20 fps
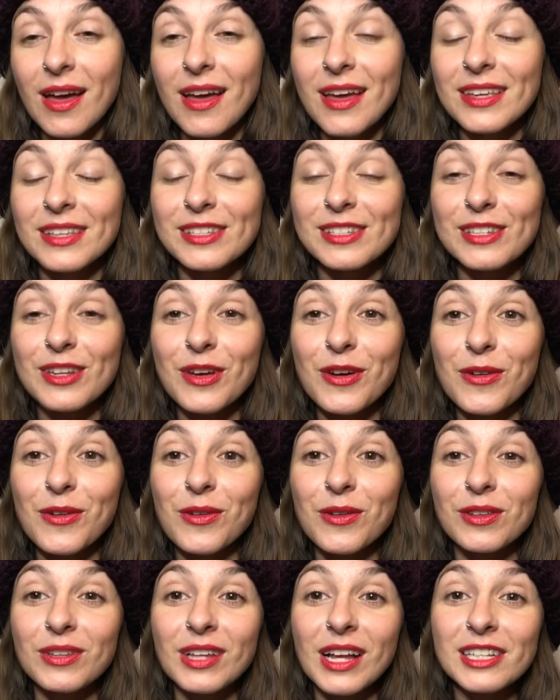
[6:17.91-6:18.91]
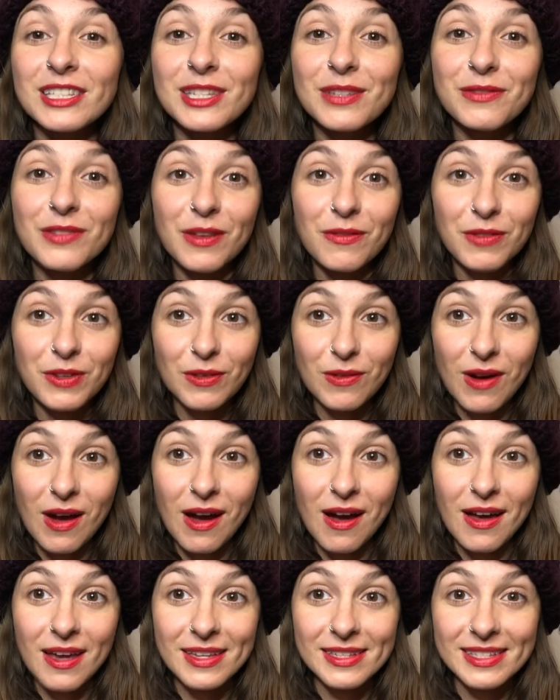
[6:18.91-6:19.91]
So lots of love, you
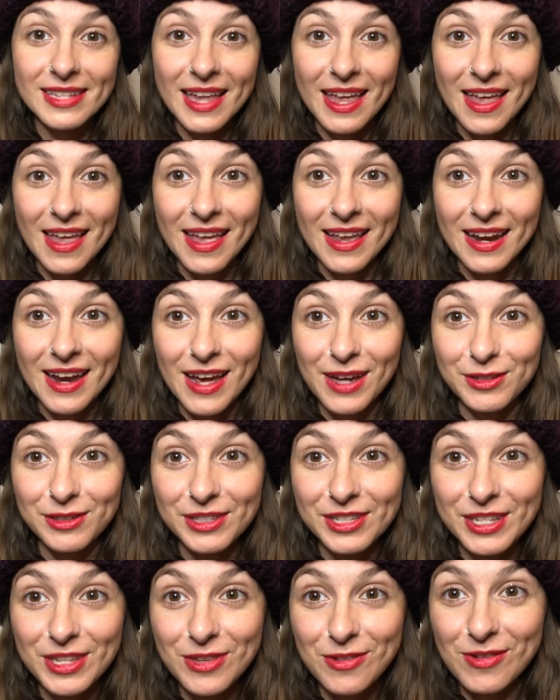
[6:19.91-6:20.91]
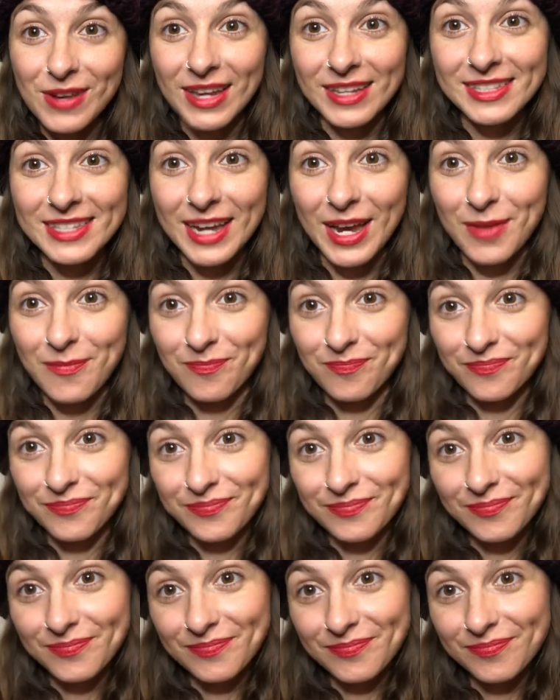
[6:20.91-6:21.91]
guys, and I'll see you next time.
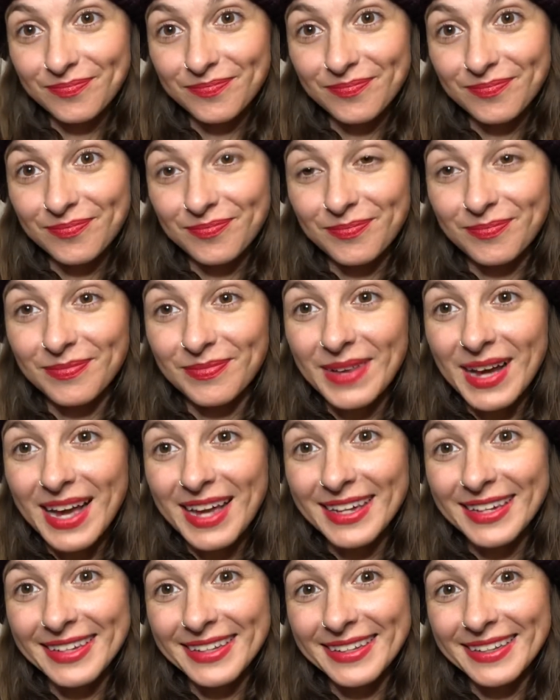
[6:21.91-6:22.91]
Bye.